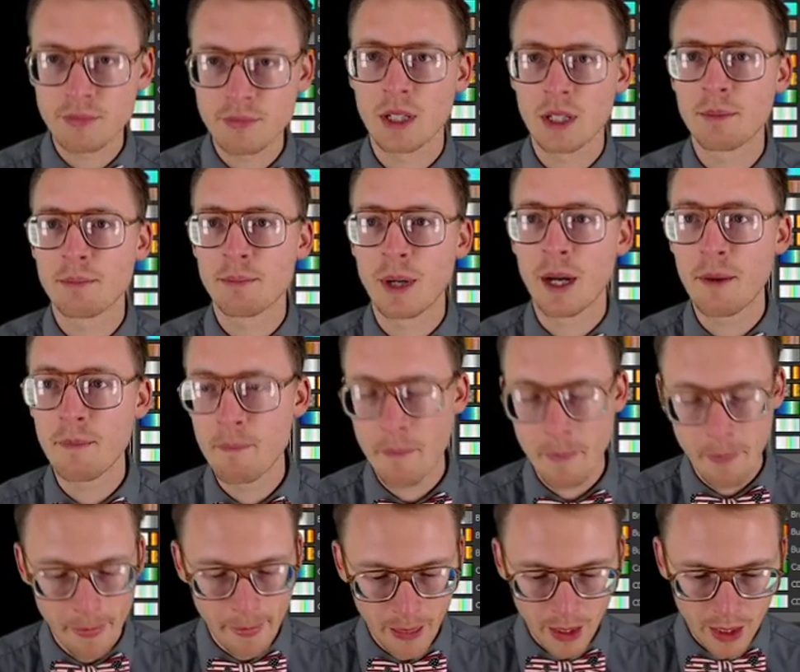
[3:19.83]
Gimp up.
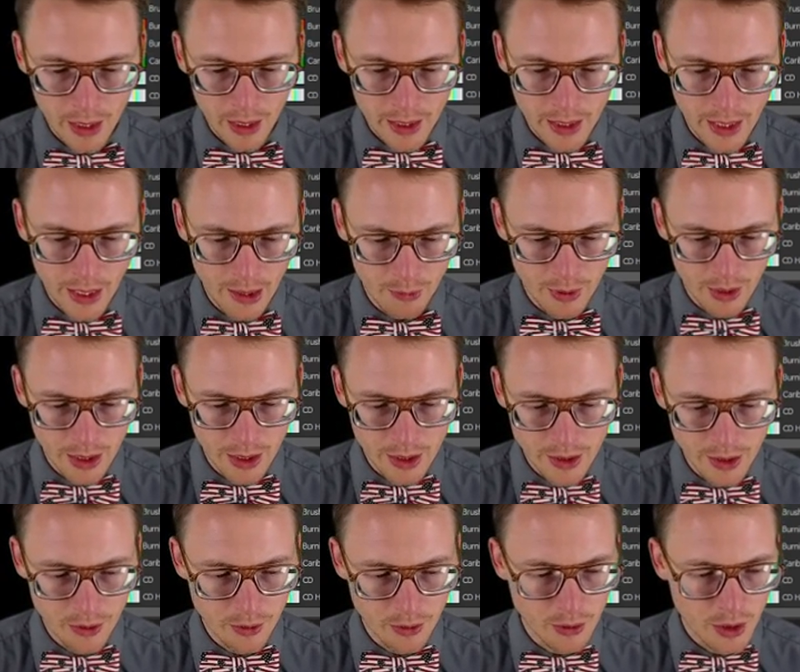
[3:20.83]
Now what
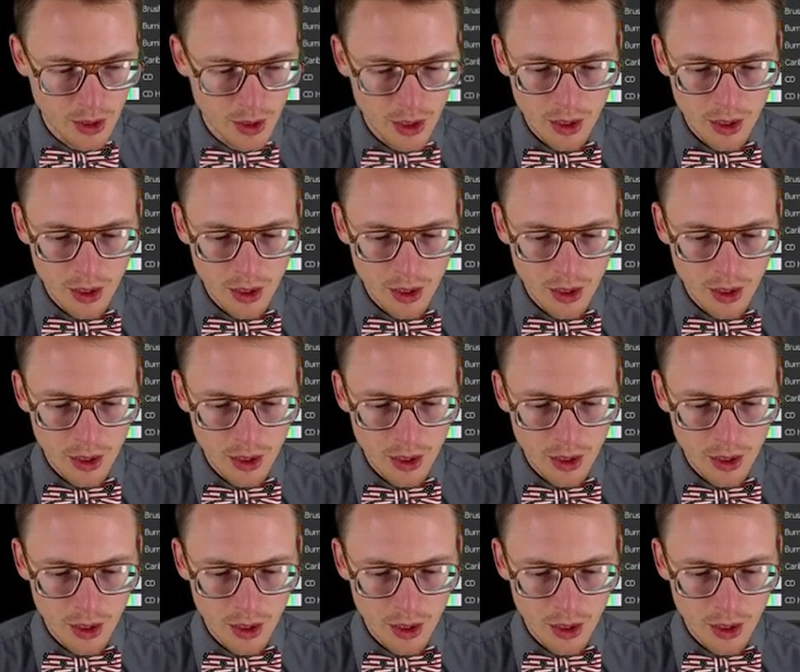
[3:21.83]
do?